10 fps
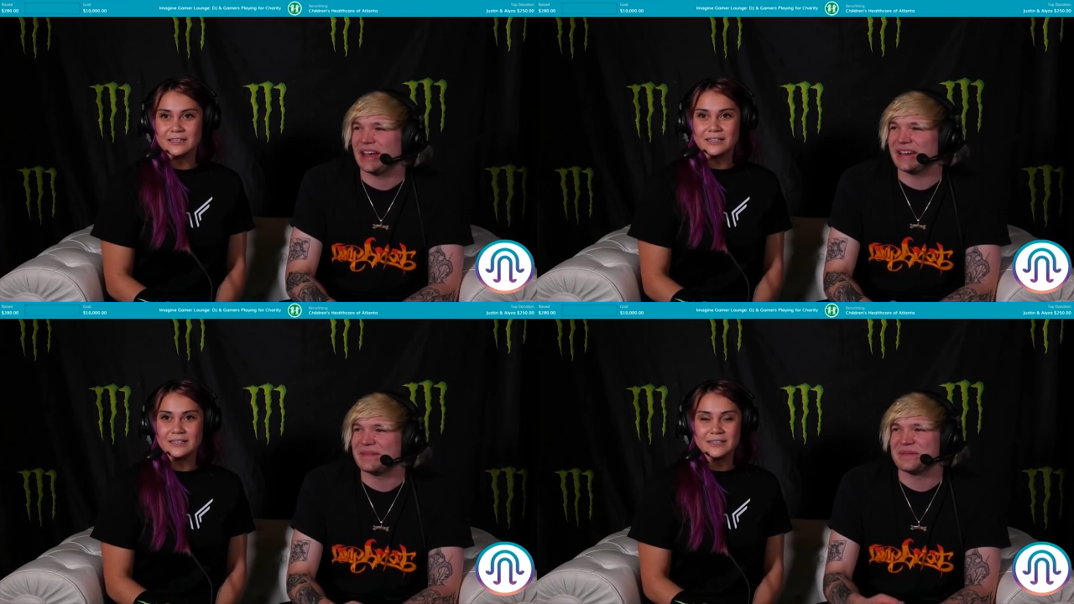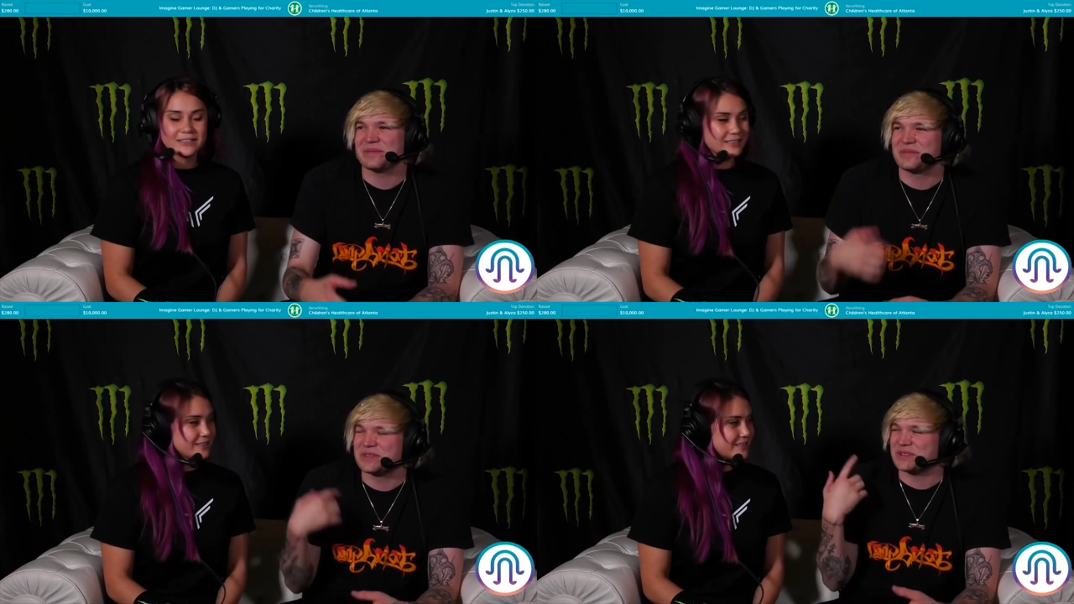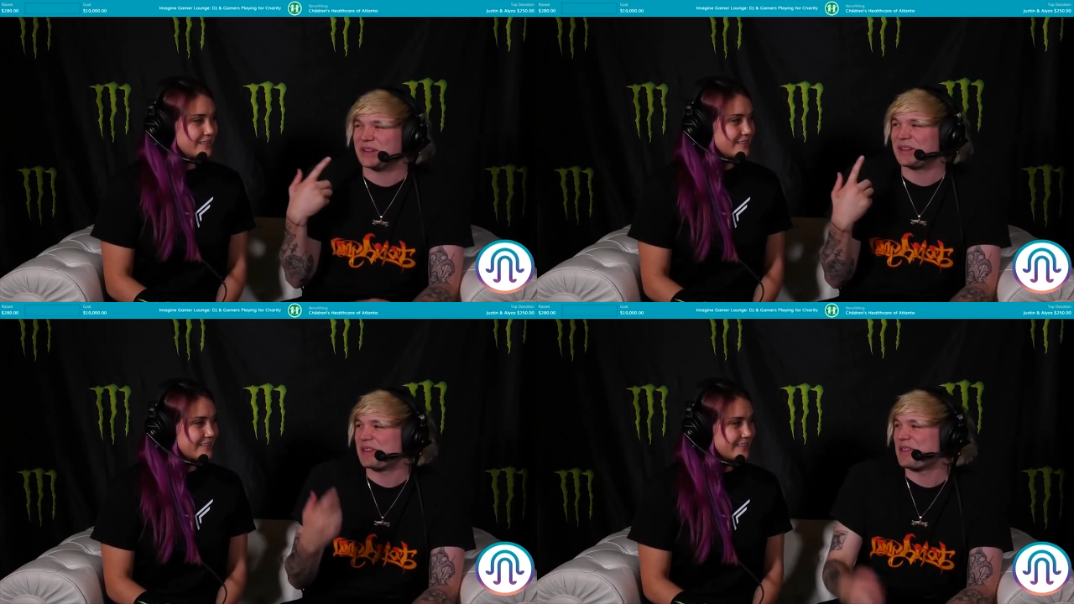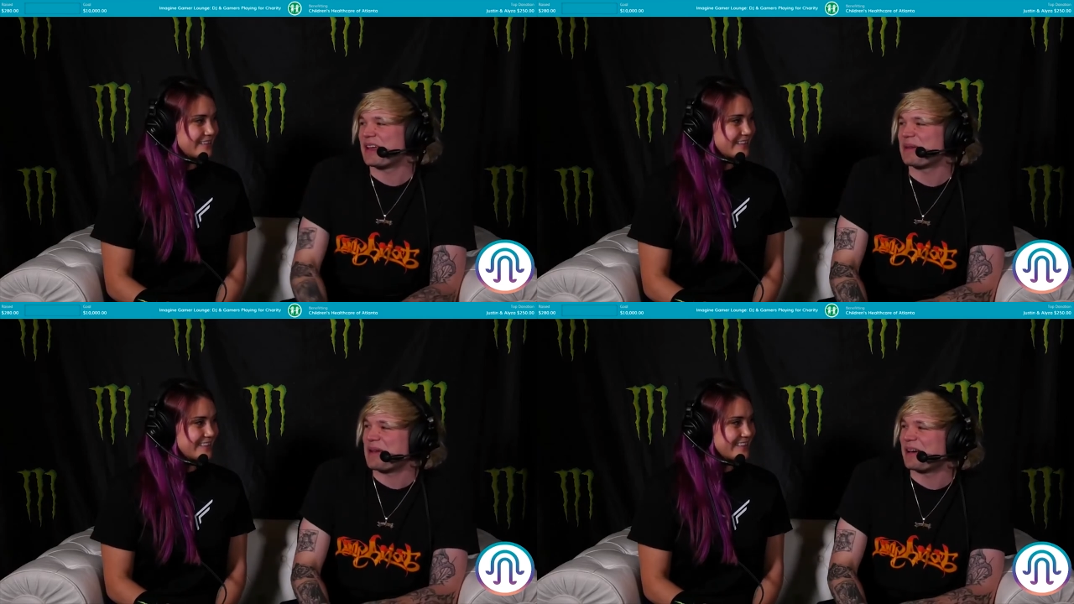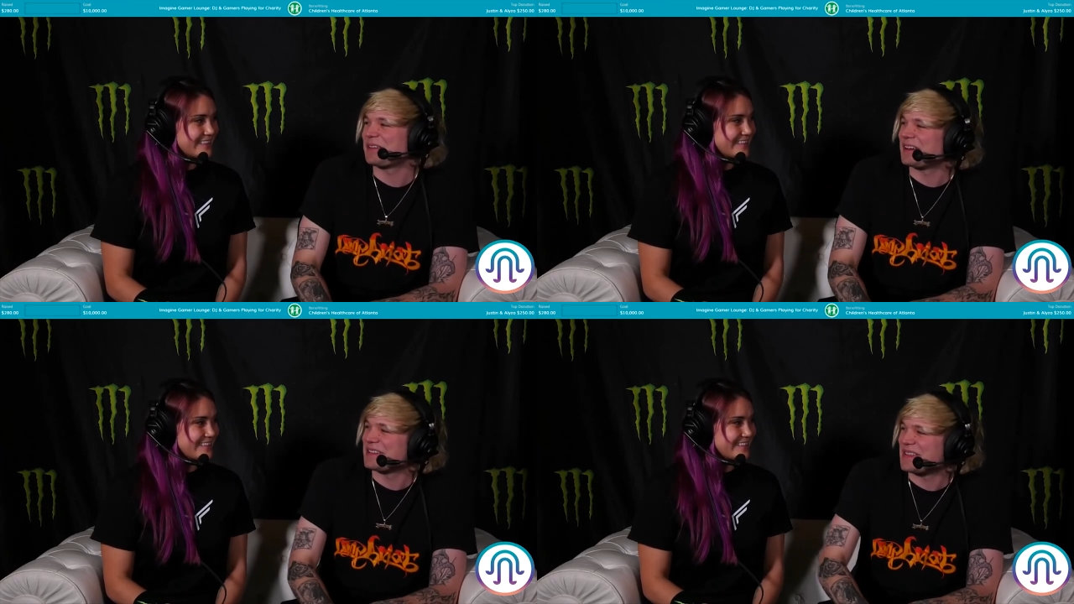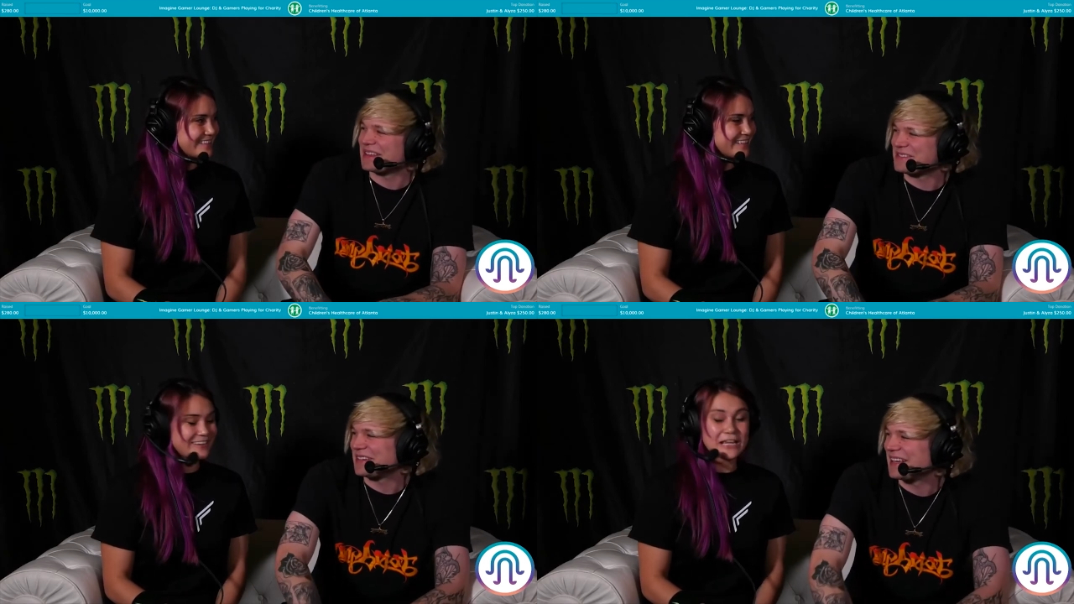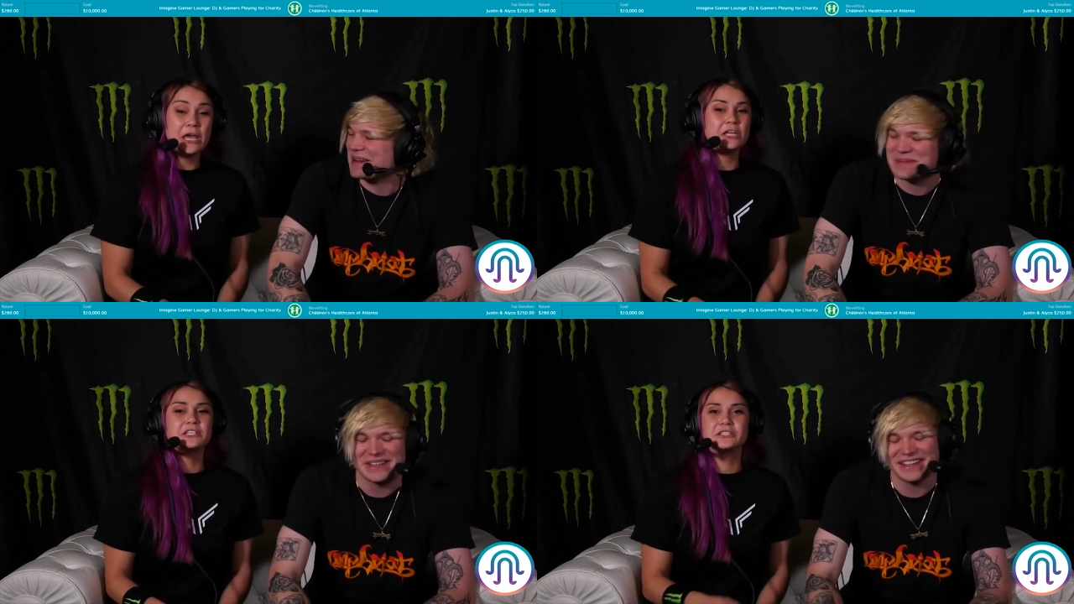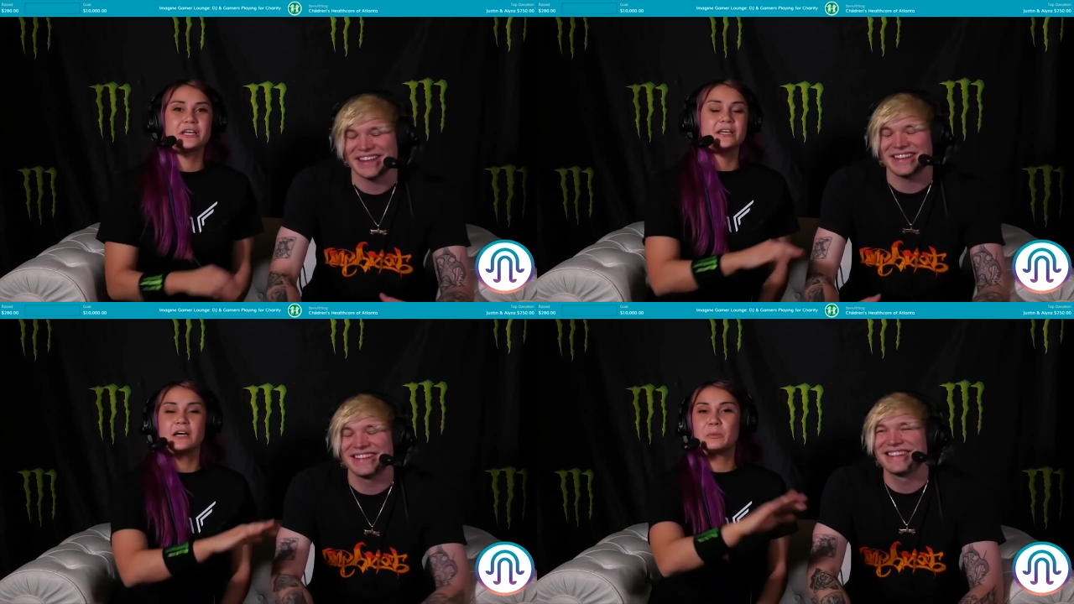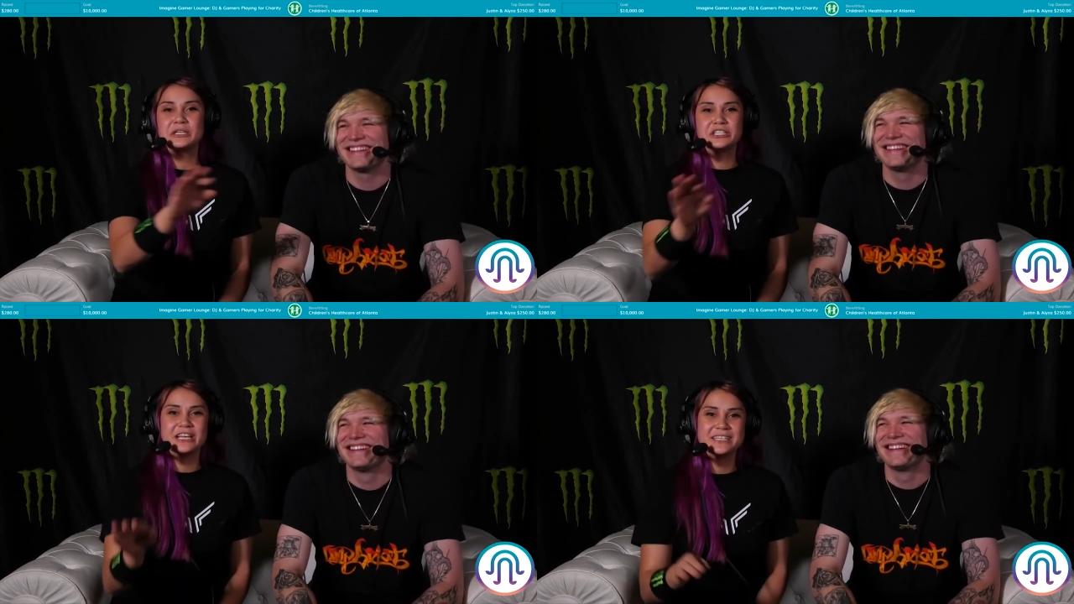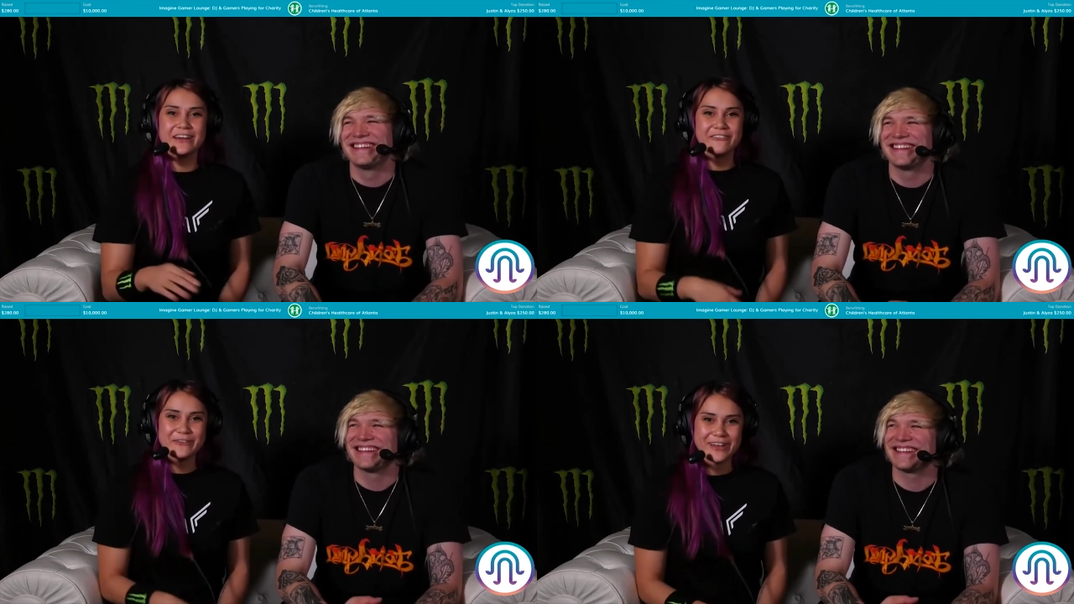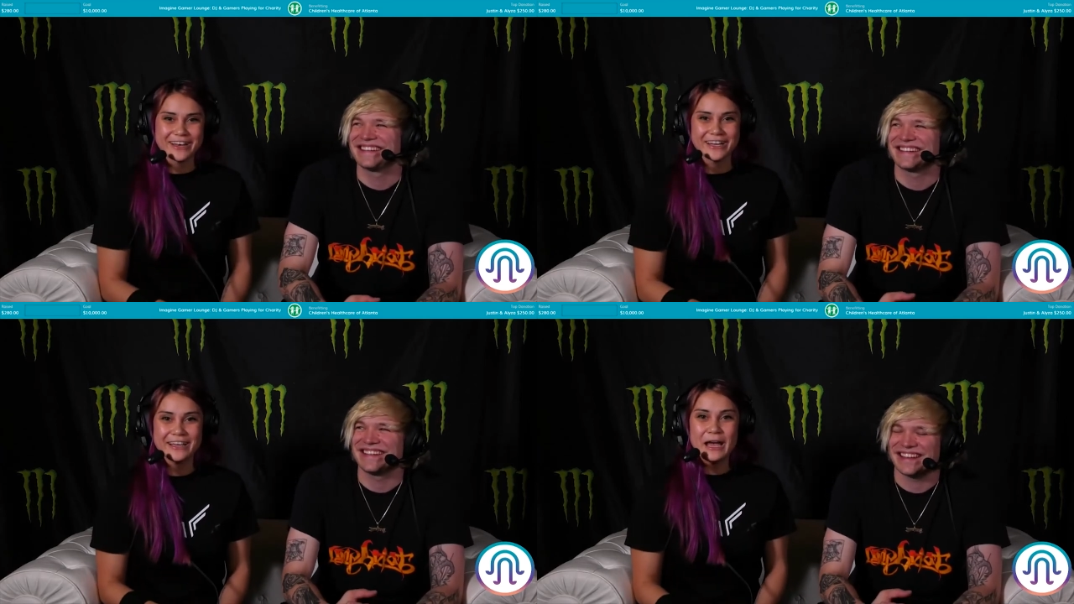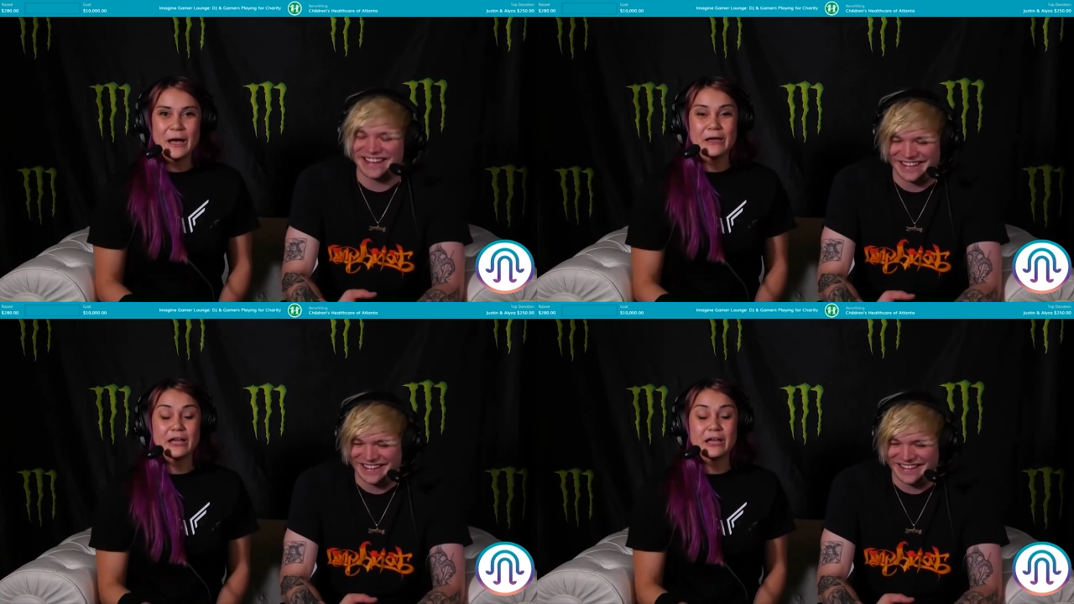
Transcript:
Speaker 1: I, struggling to think about a lot of things right now. But he just yeah. like,
Speaker 2: appreciates everybody. Yeah.